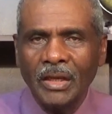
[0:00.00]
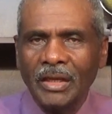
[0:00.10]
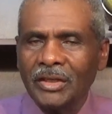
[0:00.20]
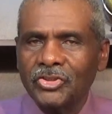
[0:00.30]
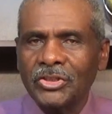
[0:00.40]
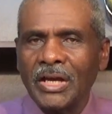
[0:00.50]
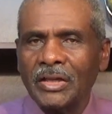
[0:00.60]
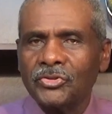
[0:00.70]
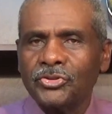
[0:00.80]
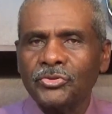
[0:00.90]
It is
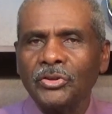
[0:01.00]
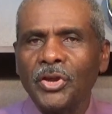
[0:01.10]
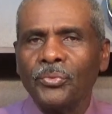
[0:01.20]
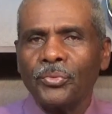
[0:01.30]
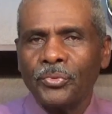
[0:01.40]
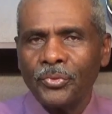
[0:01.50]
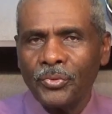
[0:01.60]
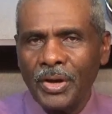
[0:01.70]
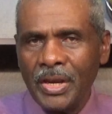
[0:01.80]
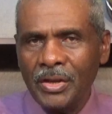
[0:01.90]
not truly
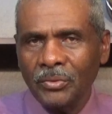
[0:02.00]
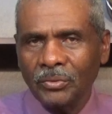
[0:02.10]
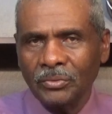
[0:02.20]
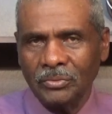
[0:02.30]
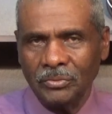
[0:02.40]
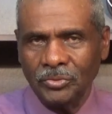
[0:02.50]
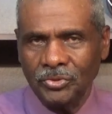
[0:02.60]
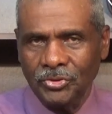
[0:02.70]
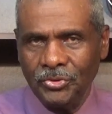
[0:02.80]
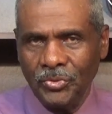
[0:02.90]
real
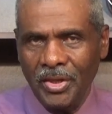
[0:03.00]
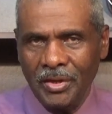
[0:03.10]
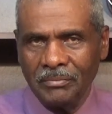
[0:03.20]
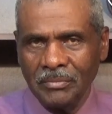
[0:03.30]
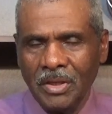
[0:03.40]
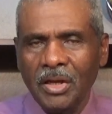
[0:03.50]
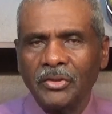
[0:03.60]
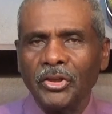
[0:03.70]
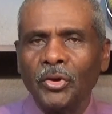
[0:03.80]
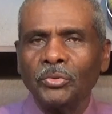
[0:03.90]
to them.
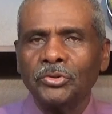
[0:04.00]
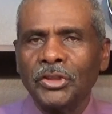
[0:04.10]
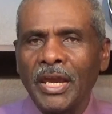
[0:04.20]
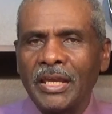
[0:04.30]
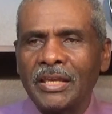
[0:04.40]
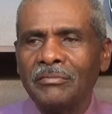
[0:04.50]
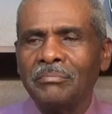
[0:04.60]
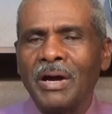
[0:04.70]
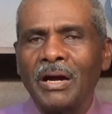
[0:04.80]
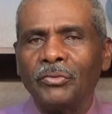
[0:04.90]
They don't take
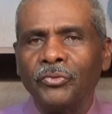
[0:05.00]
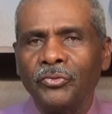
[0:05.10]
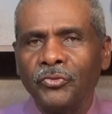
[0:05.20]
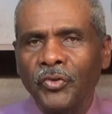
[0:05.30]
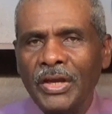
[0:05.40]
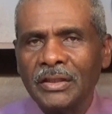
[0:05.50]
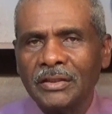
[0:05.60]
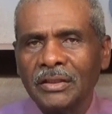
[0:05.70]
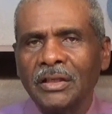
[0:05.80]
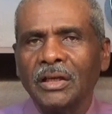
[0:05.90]
it by faith
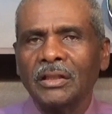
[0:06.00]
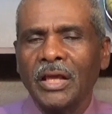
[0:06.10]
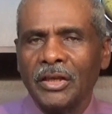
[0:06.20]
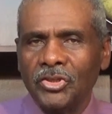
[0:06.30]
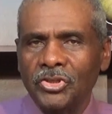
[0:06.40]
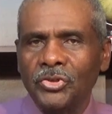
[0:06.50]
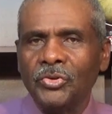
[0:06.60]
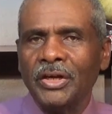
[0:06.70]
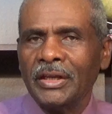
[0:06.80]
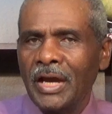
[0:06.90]
like
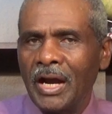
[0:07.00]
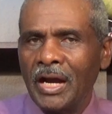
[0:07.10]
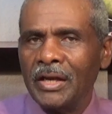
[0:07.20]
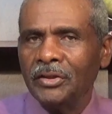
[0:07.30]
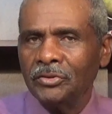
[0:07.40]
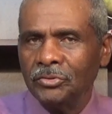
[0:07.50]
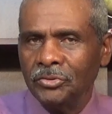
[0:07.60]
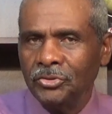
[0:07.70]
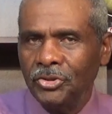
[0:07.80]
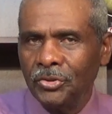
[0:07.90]
you and I
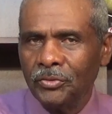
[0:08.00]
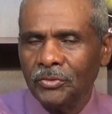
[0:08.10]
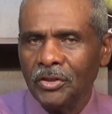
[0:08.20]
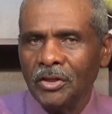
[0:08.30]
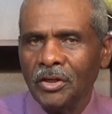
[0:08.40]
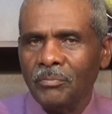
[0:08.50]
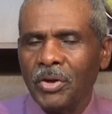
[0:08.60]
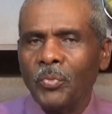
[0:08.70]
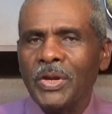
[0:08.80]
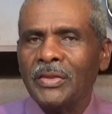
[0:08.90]
do.
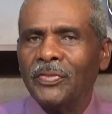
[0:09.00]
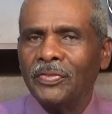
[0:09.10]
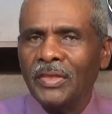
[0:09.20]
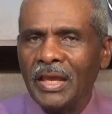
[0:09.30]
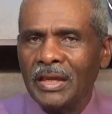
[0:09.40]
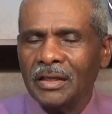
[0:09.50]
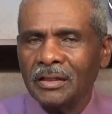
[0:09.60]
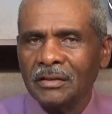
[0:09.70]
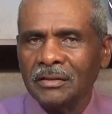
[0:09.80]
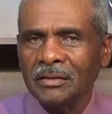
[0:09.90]
But we think
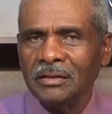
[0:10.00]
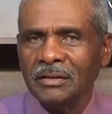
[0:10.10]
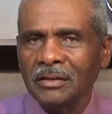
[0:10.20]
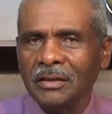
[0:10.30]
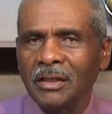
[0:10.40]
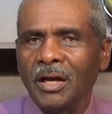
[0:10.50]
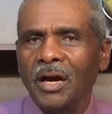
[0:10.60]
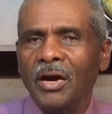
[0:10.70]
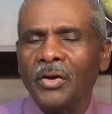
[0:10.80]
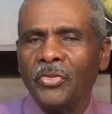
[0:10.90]

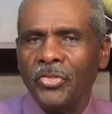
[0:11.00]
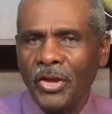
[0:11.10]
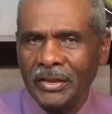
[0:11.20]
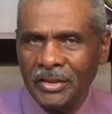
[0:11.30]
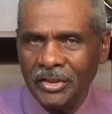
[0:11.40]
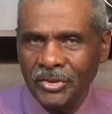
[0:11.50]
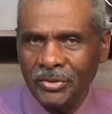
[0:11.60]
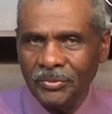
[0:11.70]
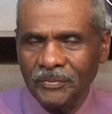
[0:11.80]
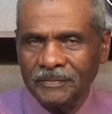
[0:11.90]
of that they do.